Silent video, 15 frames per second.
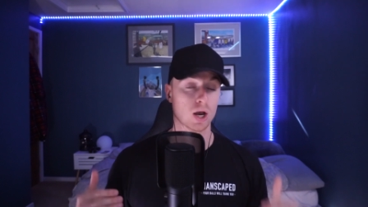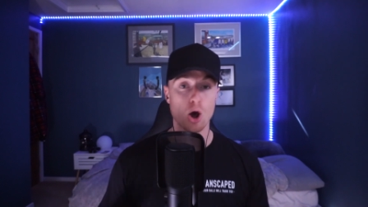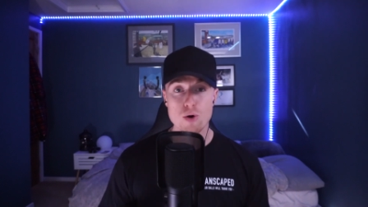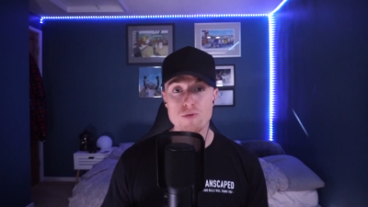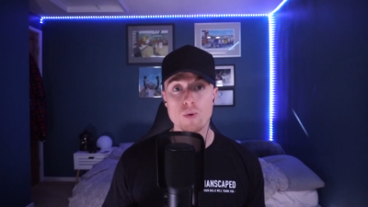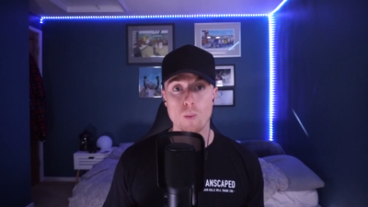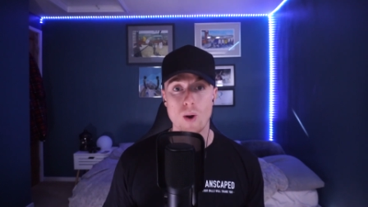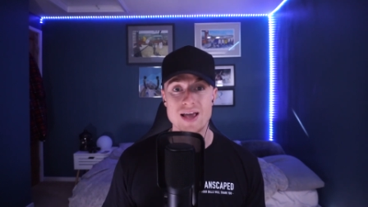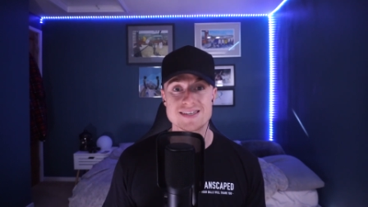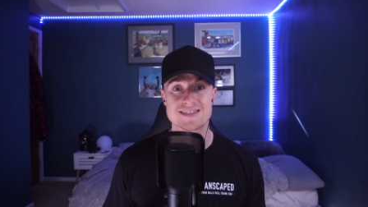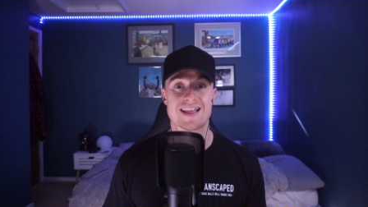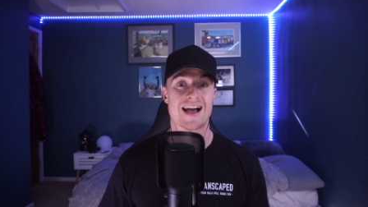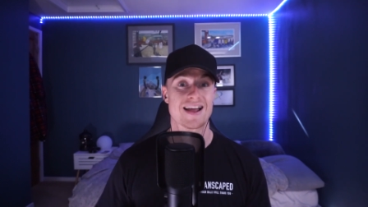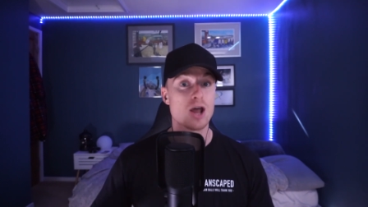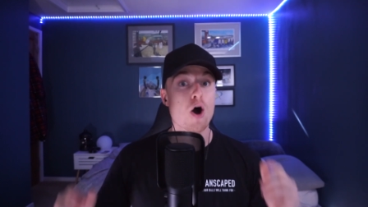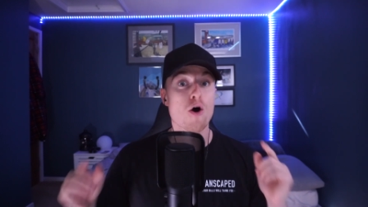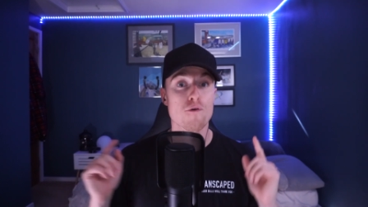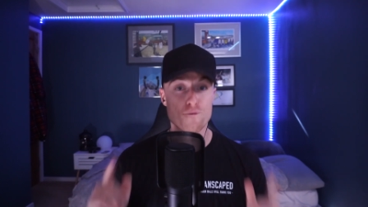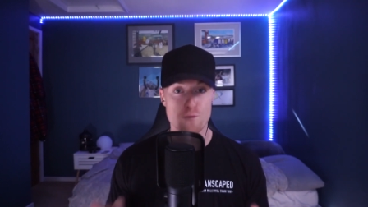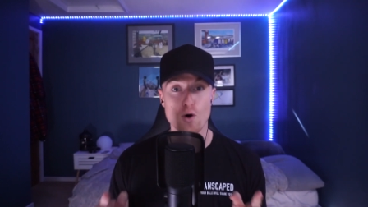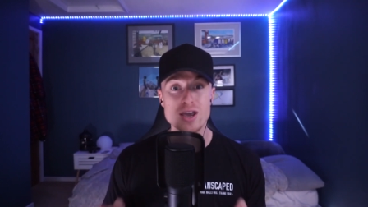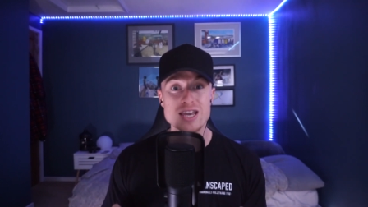below the waistline
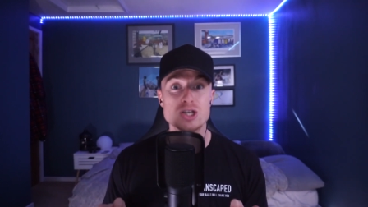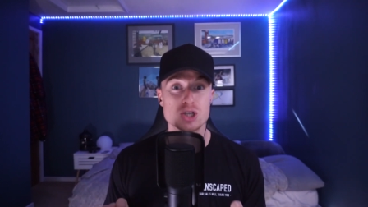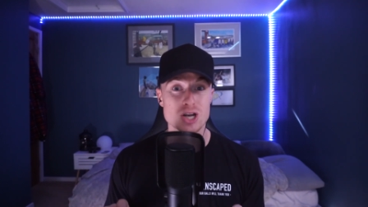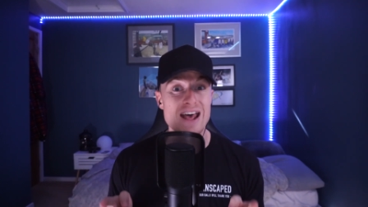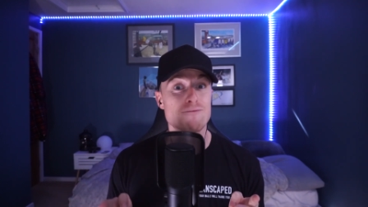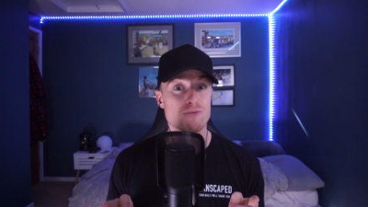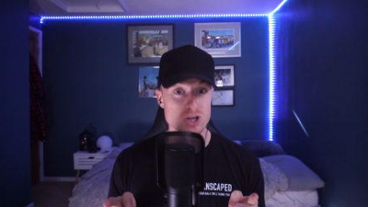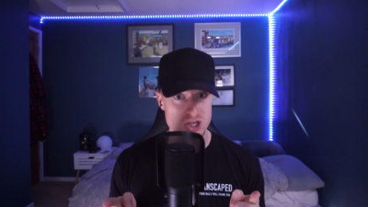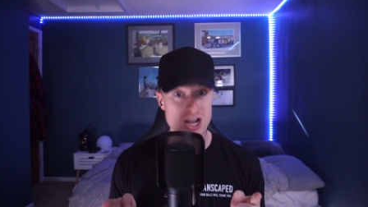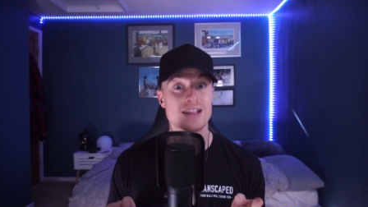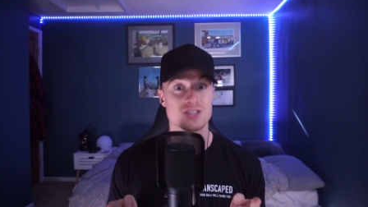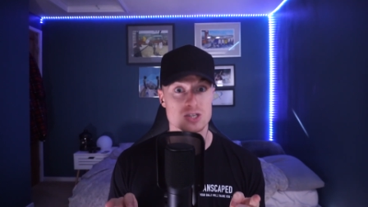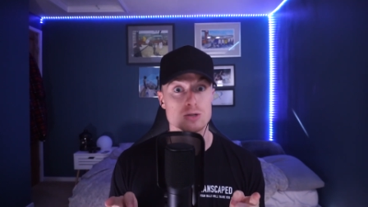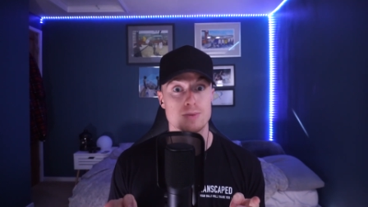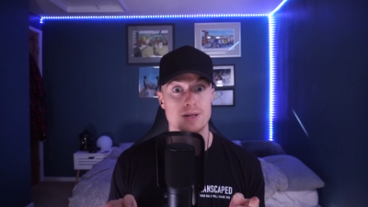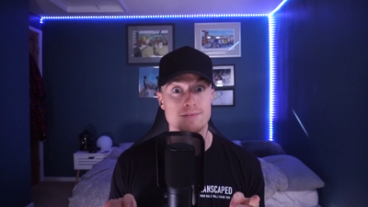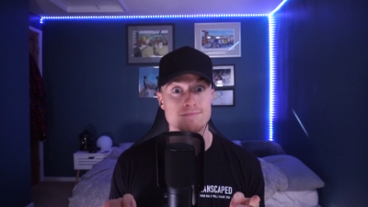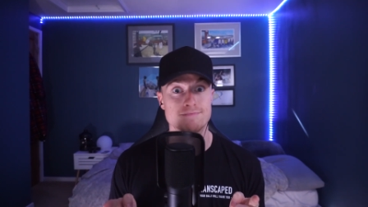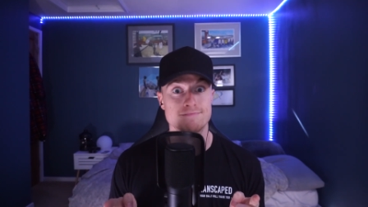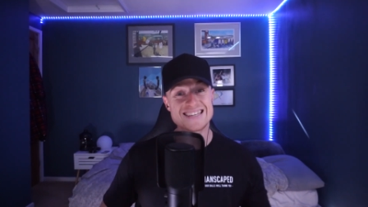for each and every gentleman.